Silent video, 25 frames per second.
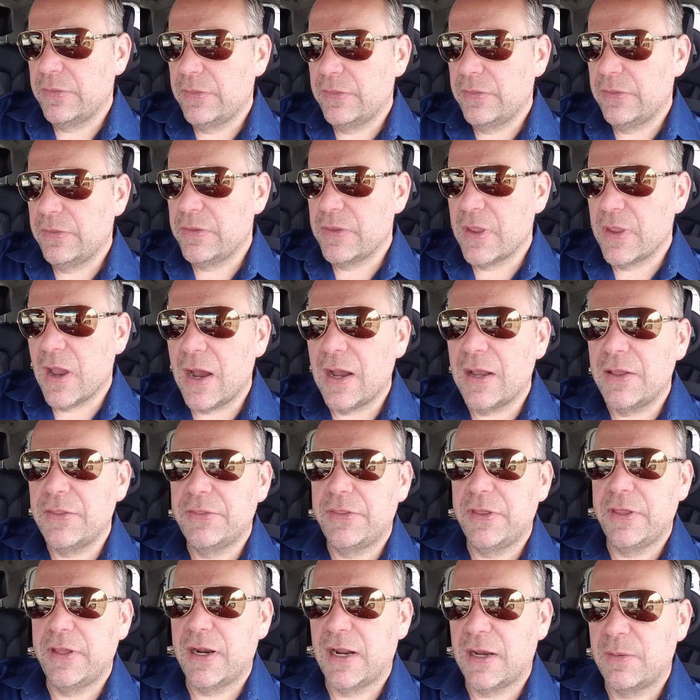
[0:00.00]
Not
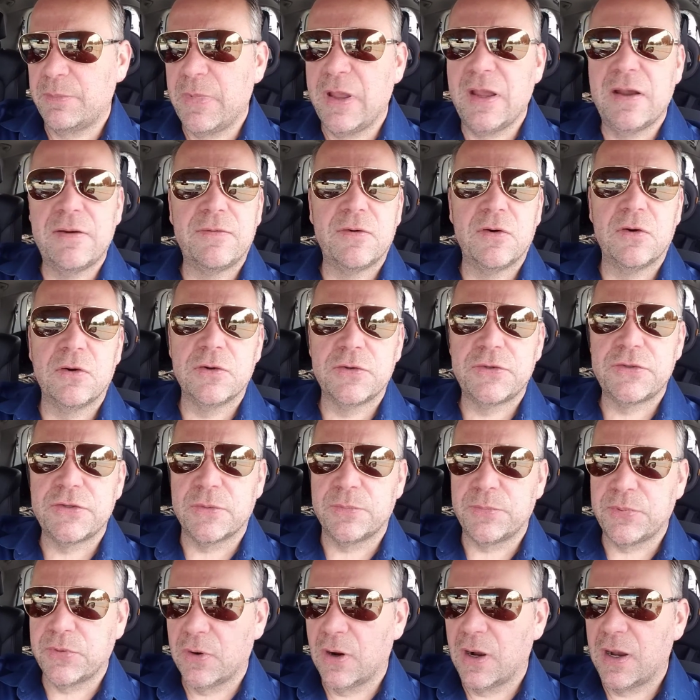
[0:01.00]
that I'm ever
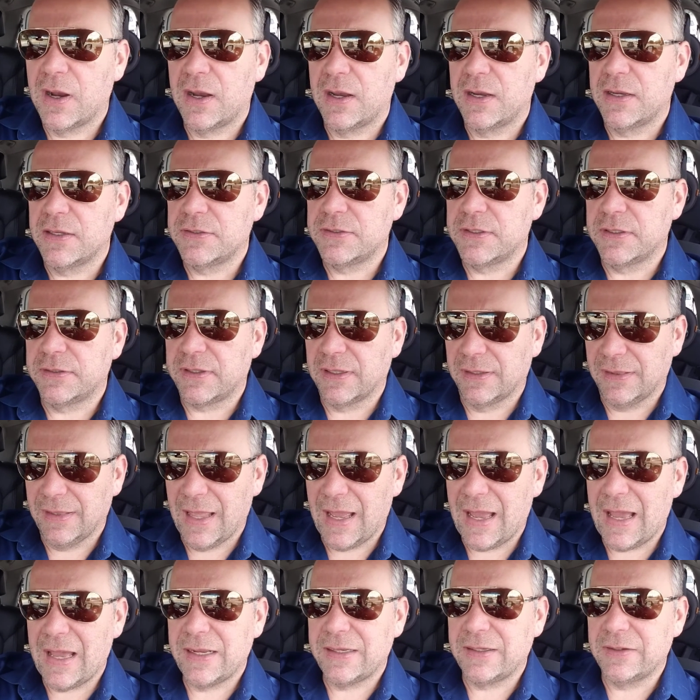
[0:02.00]
surprised at the
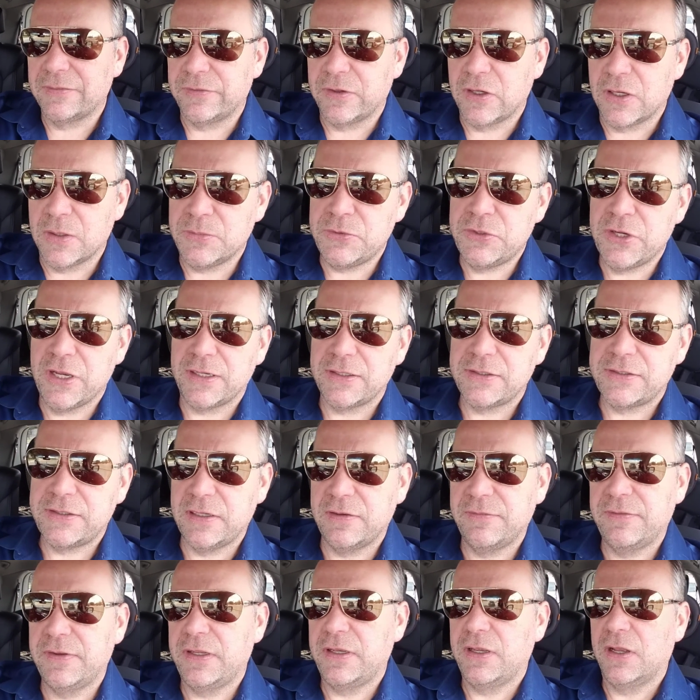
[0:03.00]
lack of
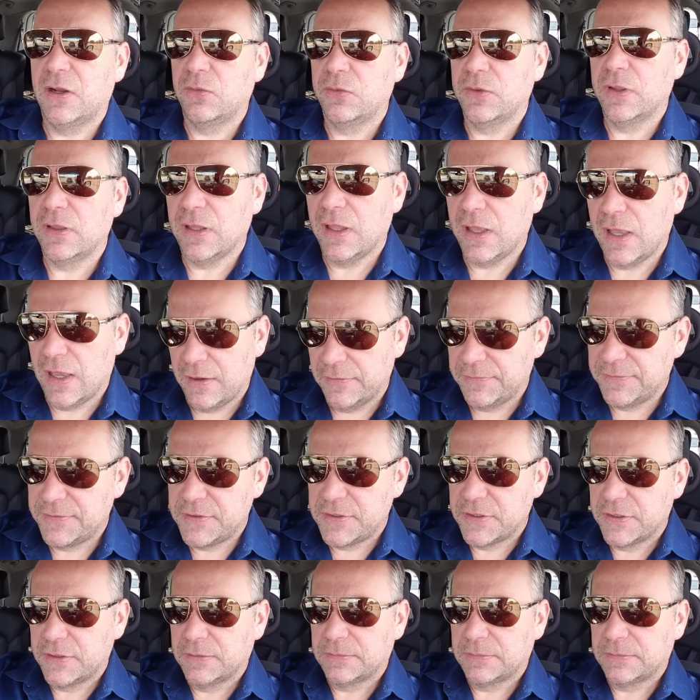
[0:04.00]
objectivity on the left.